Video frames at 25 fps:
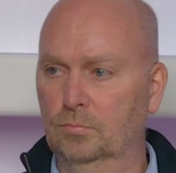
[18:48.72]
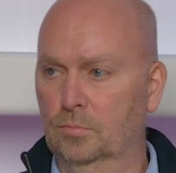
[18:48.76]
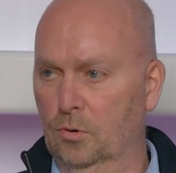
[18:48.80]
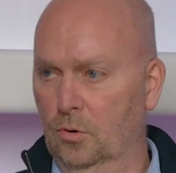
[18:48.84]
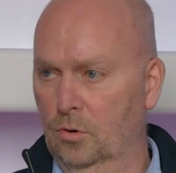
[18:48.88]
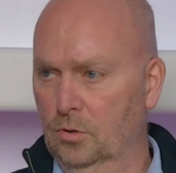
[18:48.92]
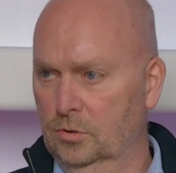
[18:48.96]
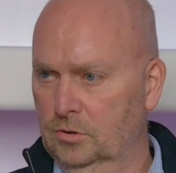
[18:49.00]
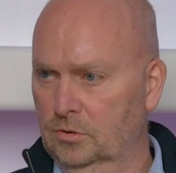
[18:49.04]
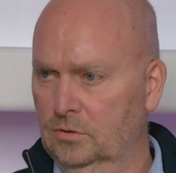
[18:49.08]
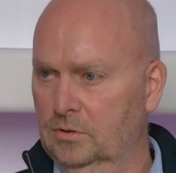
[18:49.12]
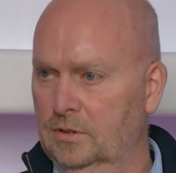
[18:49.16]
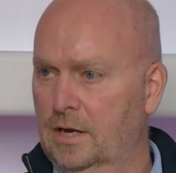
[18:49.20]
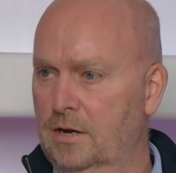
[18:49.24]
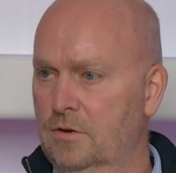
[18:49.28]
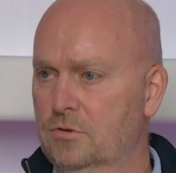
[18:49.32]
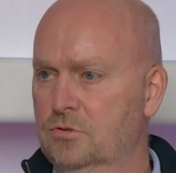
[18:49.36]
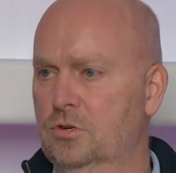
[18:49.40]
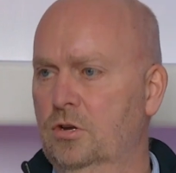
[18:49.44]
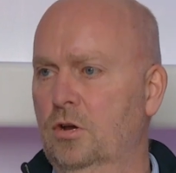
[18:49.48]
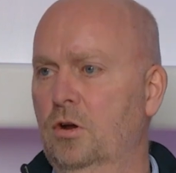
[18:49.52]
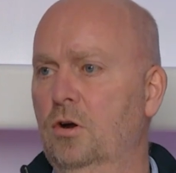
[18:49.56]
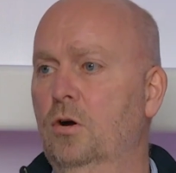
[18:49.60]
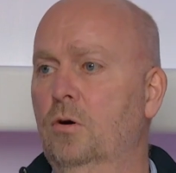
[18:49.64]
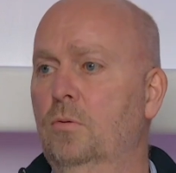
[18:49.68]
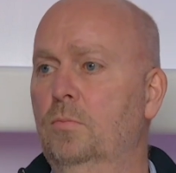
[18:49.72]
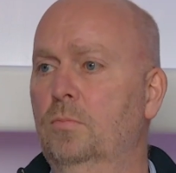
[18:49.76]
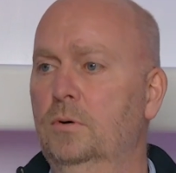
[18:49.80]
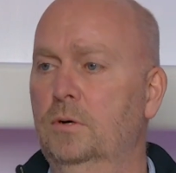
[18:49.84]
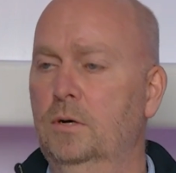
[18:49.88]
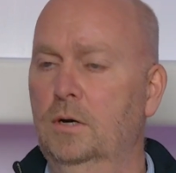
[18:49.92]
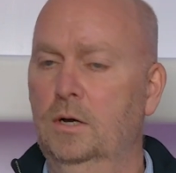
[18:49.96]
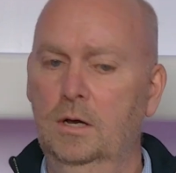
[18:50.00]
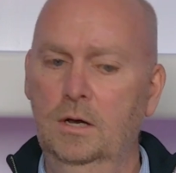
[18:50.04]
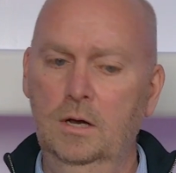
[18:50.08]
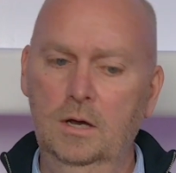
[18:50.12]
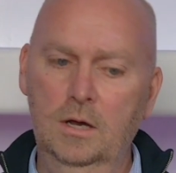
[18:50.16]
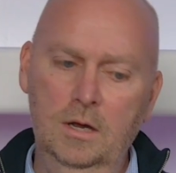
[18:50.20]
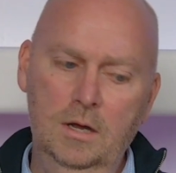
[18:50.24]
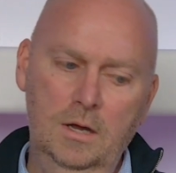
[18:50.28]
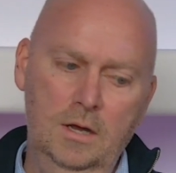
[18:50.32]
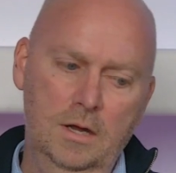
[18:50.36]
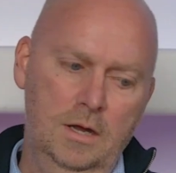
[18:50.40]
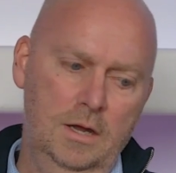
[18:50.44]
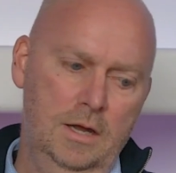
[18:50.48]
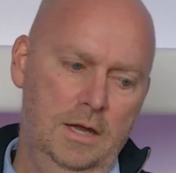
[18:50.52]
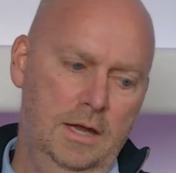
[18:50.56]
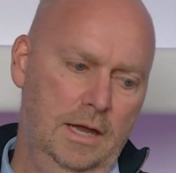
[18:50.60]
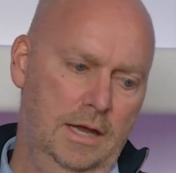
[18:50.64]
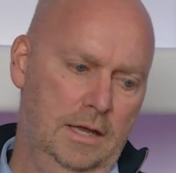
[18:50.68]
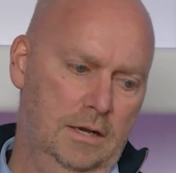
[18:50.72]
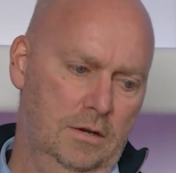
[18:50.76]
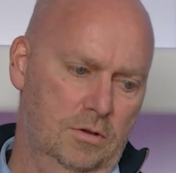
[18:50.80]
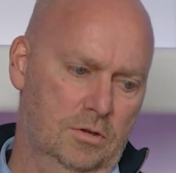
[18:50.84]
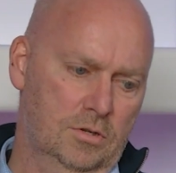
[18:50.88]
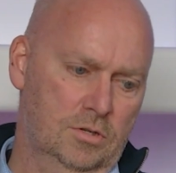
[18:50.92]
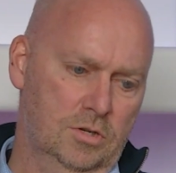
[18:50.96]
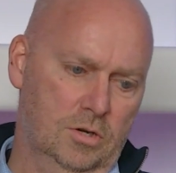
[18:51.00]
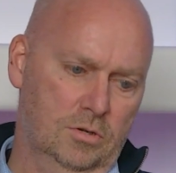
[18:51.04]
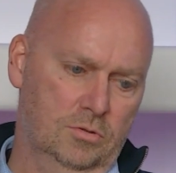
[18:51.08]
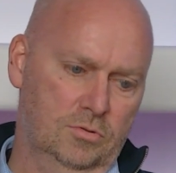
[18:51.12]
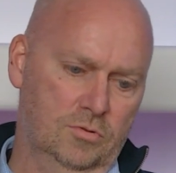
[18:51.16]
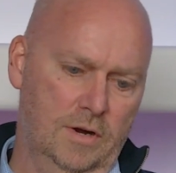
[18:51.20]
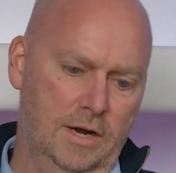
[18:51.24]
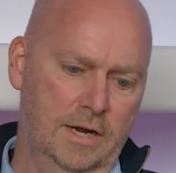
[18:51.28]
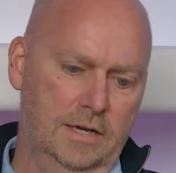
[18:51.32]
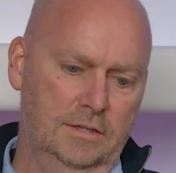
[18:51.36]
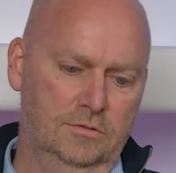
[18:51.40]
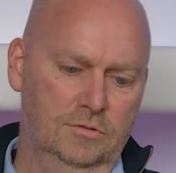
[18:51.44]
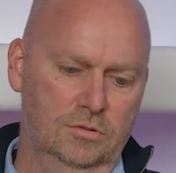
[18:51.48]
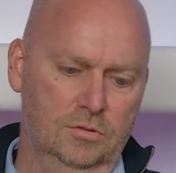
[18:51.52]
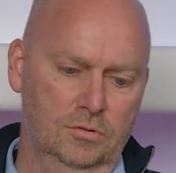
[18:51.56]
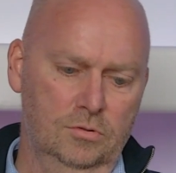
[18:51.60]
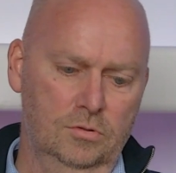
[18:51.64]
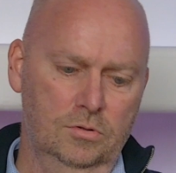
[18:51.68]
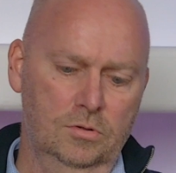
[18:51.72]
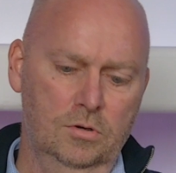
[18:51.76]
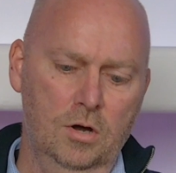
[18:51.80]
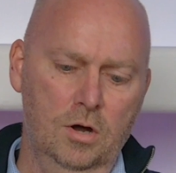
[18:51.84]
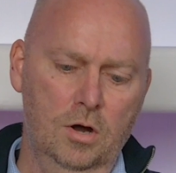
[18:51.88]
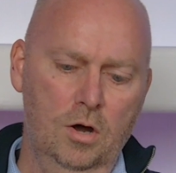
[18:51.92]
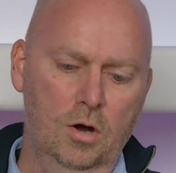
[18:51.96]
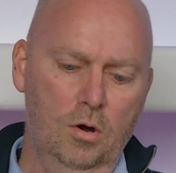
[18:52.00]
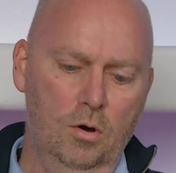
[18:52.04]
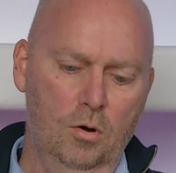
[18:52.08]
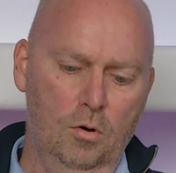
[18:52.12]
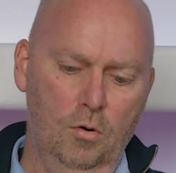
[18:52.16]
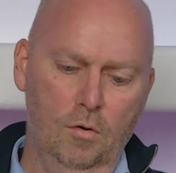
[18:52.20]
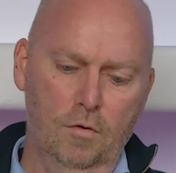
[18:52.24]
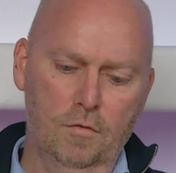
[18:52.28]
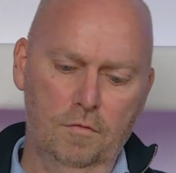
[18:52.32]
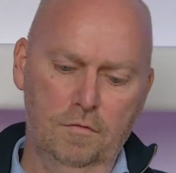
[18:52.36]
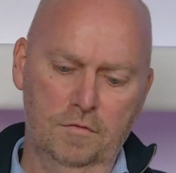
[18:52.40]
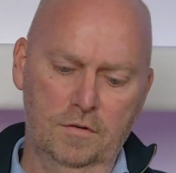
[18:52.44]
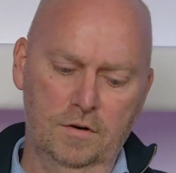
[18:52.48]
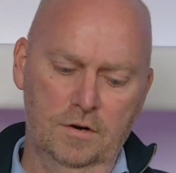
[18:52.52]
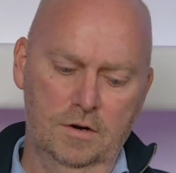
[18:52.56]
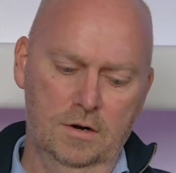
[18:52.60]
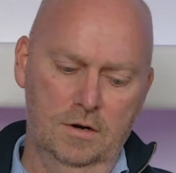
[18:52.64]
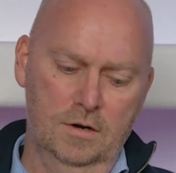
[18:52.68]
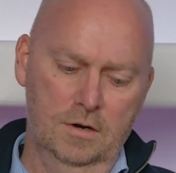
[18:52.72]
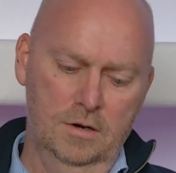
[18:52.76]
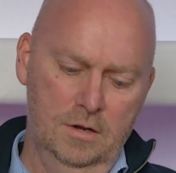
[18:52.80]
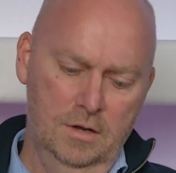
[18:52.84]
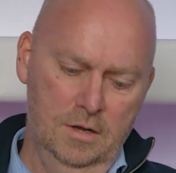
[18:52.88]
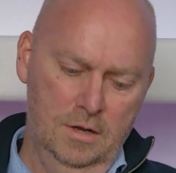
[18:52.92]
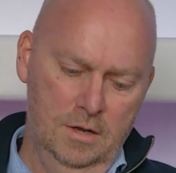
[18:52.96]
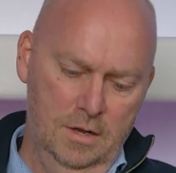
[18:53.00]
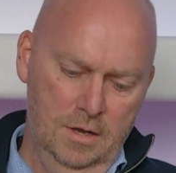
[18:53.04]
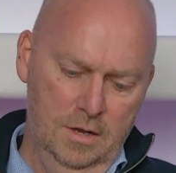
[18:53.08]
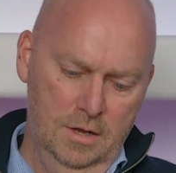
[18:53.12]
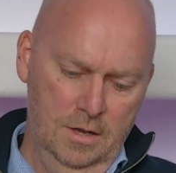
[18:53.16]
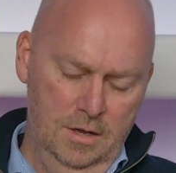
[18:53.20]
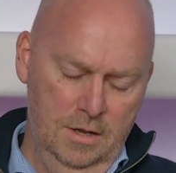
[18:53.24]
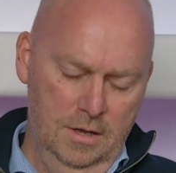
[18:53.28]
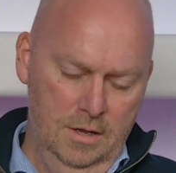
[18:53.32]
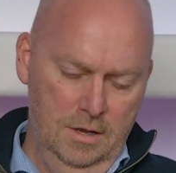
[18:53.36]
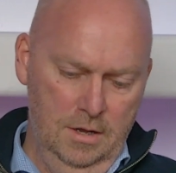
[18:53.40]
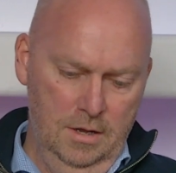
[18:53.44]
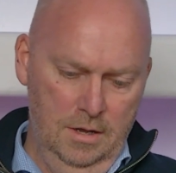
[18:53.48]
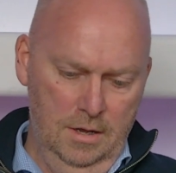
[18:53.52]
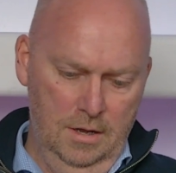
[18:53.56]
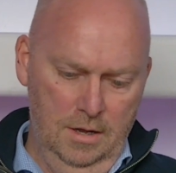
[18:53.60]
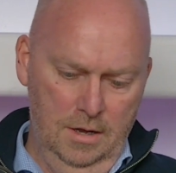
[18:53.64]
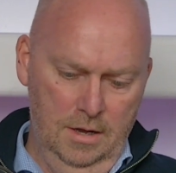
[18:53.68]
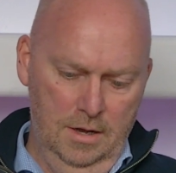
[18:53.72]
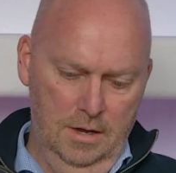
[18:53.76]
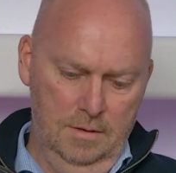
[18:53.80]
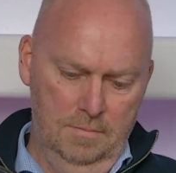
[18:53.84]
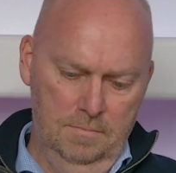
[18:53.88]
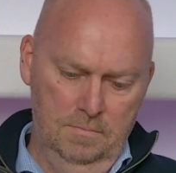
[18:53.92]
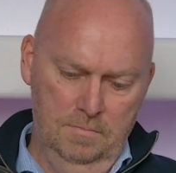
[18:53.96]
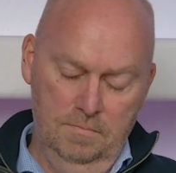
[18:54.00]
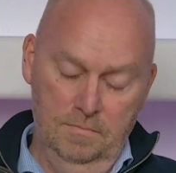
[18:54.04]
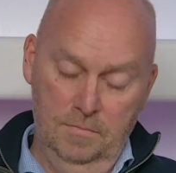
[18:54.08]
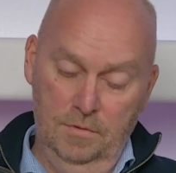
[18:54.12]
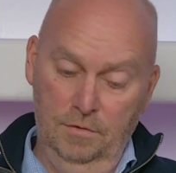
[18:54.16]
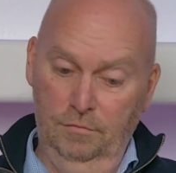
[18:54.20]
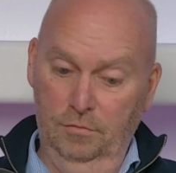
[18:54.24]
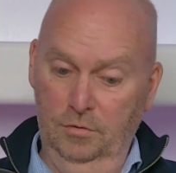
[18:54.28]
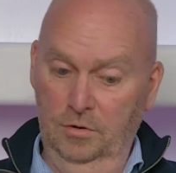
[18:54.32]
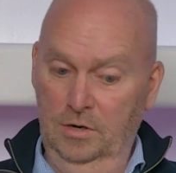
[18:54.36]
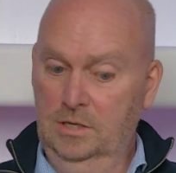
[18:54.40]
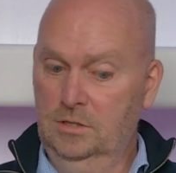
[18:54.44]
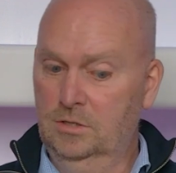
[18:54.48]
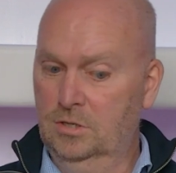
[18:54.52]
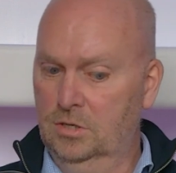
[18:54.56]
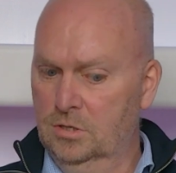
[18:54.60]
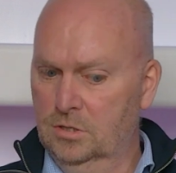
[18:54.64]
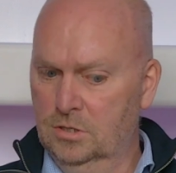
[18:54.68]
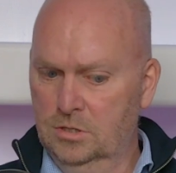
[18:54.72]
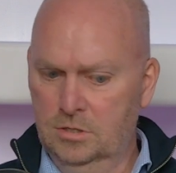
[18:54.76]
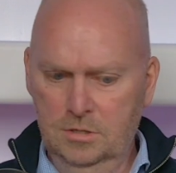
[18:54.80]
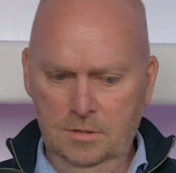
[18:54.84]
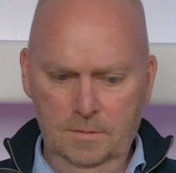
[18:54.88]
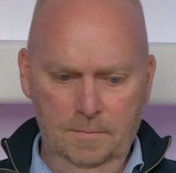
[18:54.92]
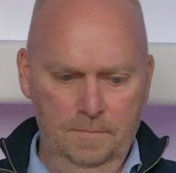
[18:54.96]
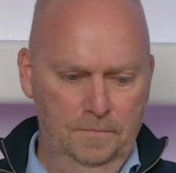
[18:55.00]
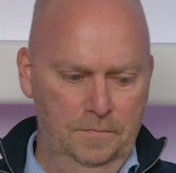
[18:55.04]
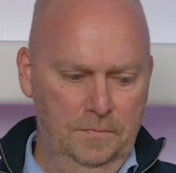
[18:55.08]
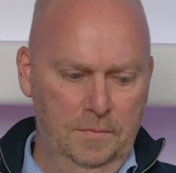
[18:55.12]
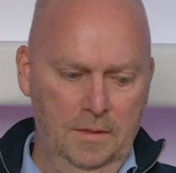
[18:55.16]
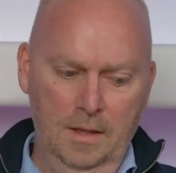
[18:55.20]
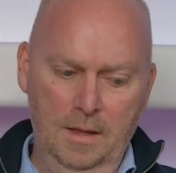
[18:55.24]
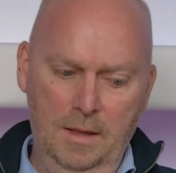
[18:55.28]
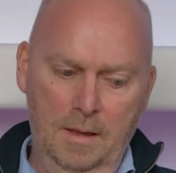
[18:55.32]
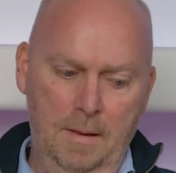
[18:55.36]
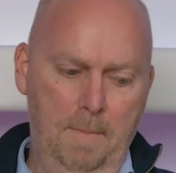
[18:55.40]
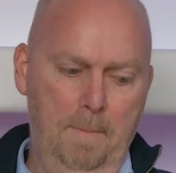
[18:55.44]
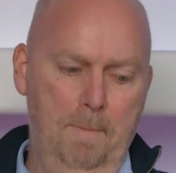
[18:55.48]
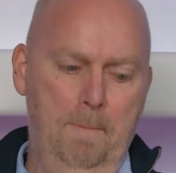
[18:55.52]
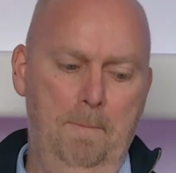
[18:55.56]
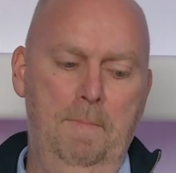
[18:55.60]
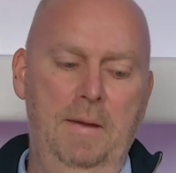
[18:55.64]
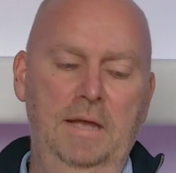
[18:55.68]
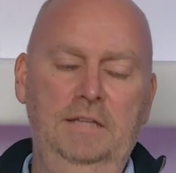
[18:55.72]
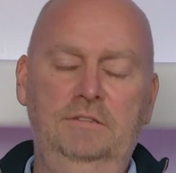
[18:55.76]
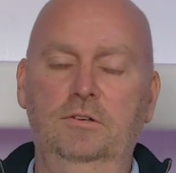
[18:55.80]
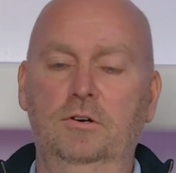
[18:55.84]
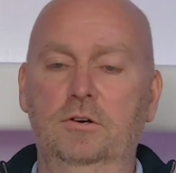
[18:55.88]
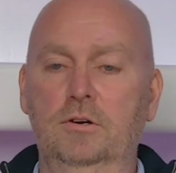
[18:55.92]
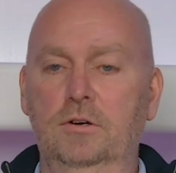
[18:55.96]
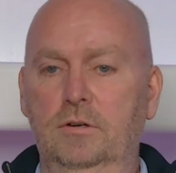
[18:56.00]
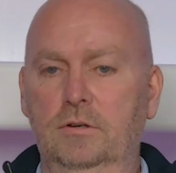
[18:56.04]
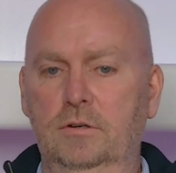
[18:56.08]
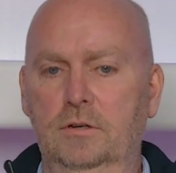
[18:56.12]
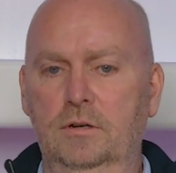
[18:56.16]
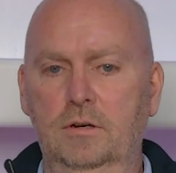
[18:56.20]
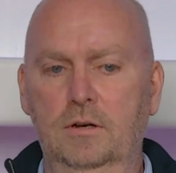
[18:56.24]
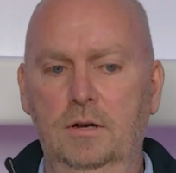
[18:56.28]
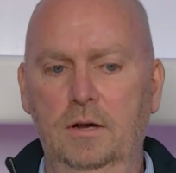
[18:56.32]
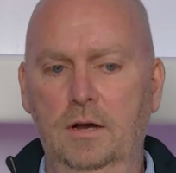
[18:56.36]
broaden their scope, and also trying to offer, for instance, better